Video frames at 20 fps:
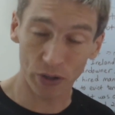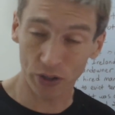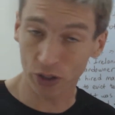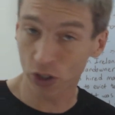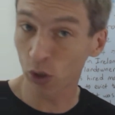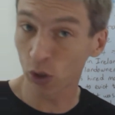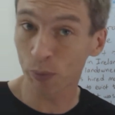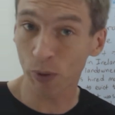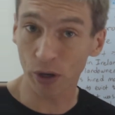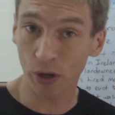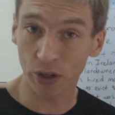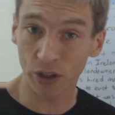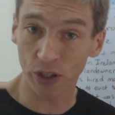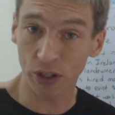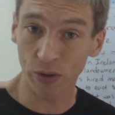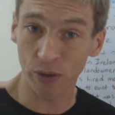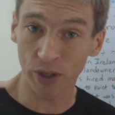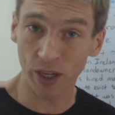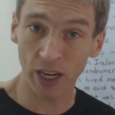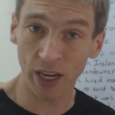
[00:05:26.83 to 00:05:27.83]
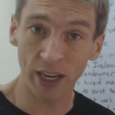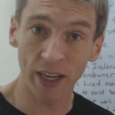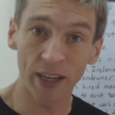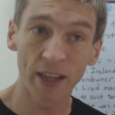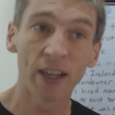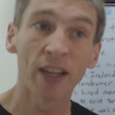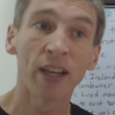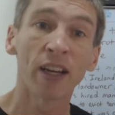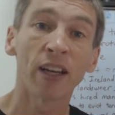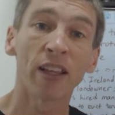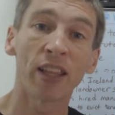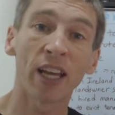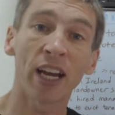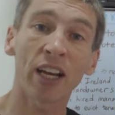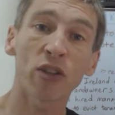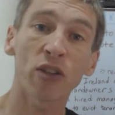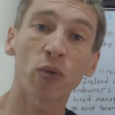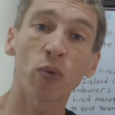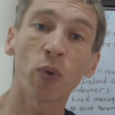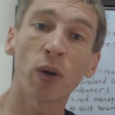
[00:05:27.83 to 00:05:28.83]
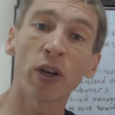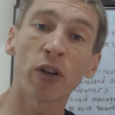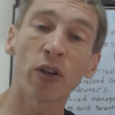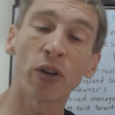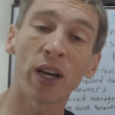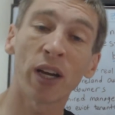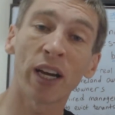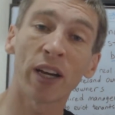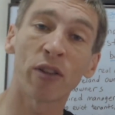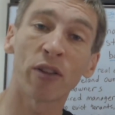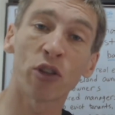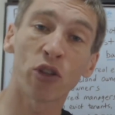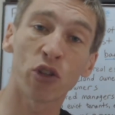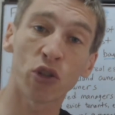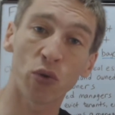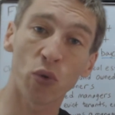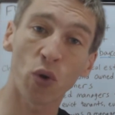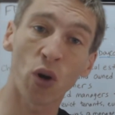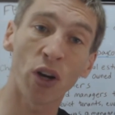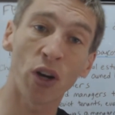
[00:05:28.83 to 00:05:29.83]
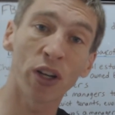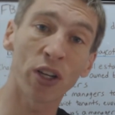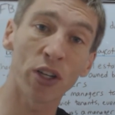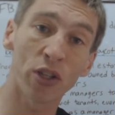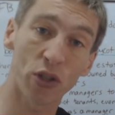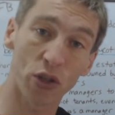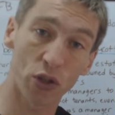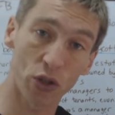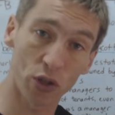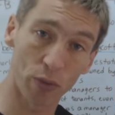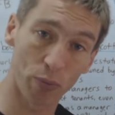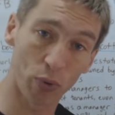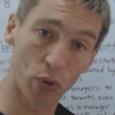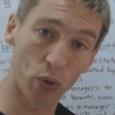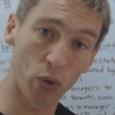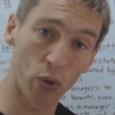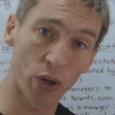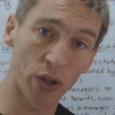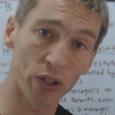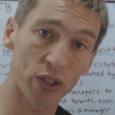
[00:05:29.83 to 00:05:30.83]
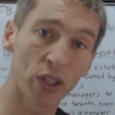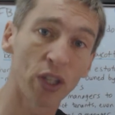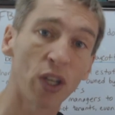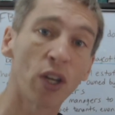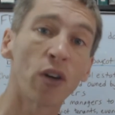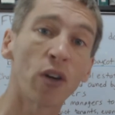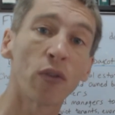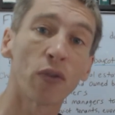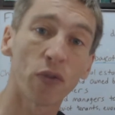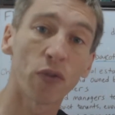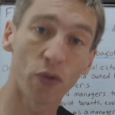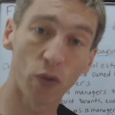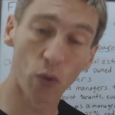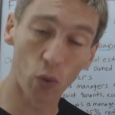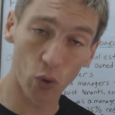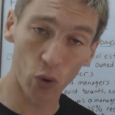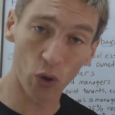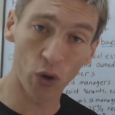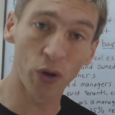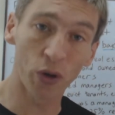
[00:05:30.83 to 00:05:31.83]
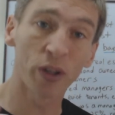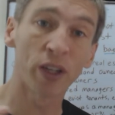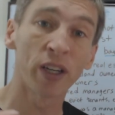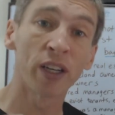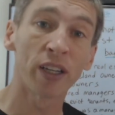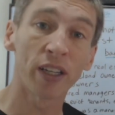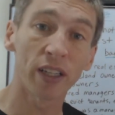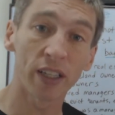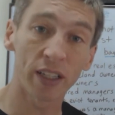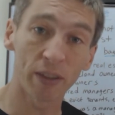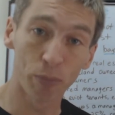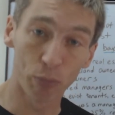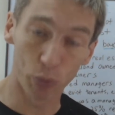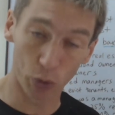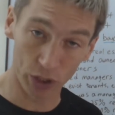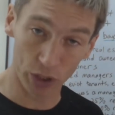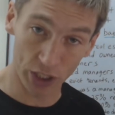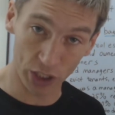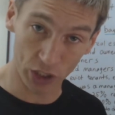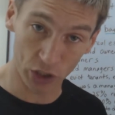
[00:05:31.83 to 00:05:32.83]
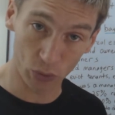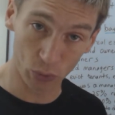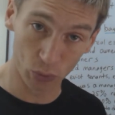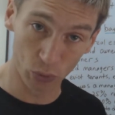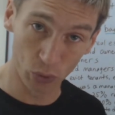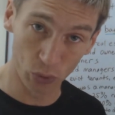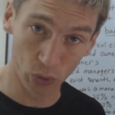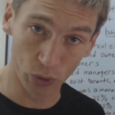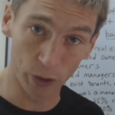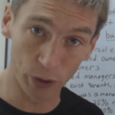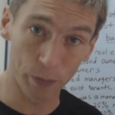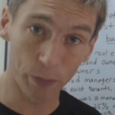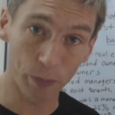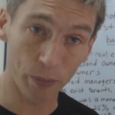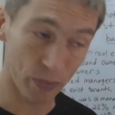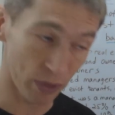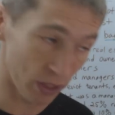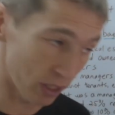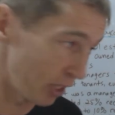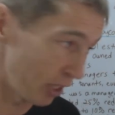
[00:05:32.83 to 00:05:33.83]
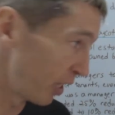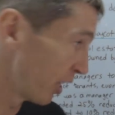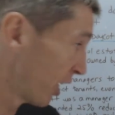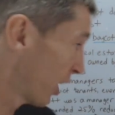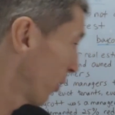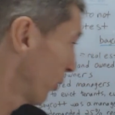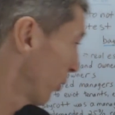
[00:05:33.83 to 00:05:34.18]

still part of the UK, that's where you had the strongest support for British rule in